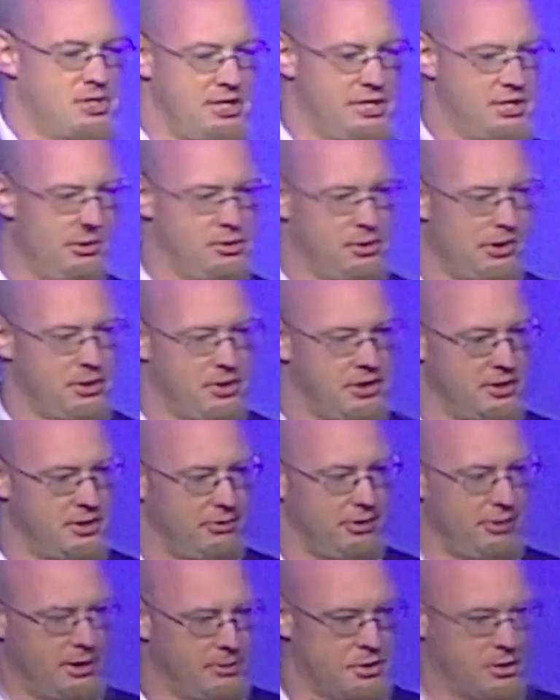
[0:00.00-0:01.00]
with an
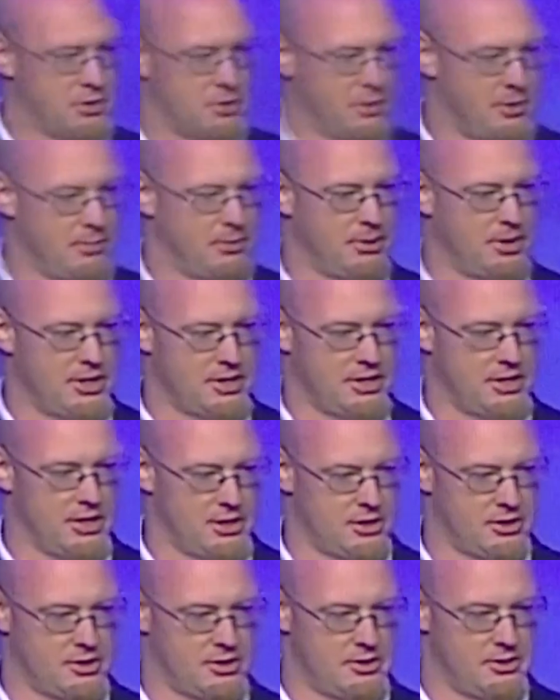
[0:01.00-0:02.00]
inflammatory process,
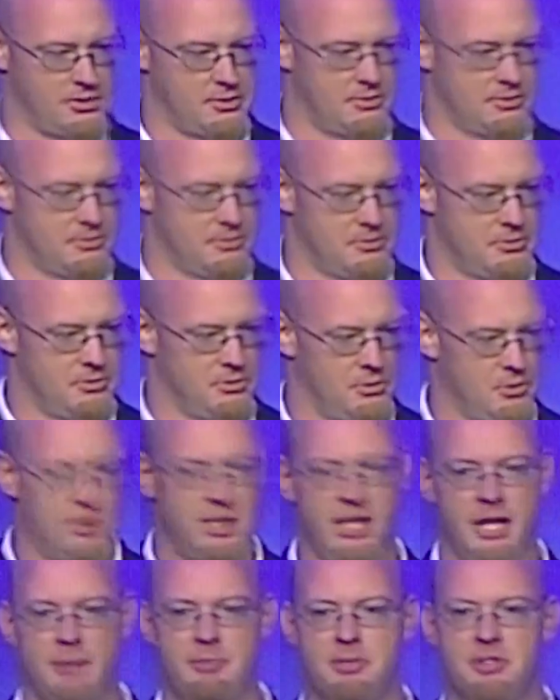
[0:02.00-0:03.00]
what
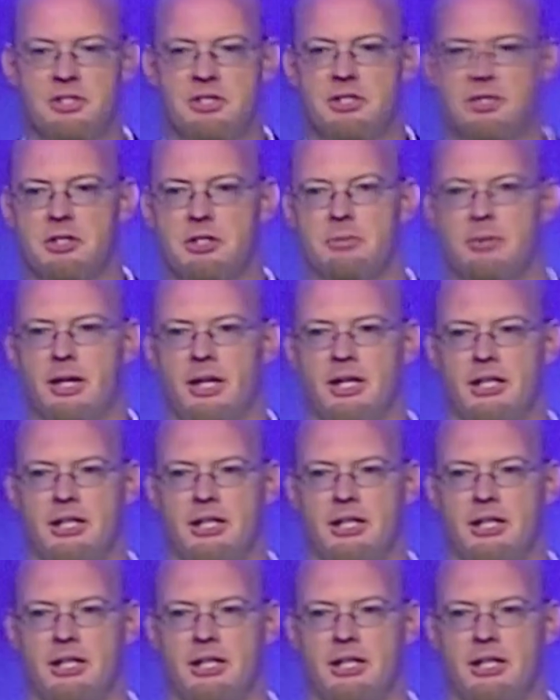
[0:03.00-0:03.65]
happens to their body?